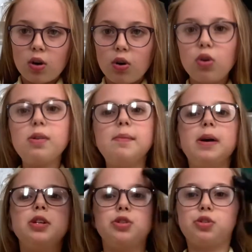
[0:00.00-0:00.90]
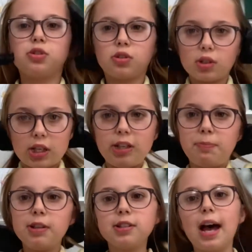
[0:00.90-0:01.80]
or I might just
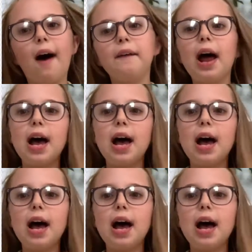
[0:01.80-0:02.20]
keep it down.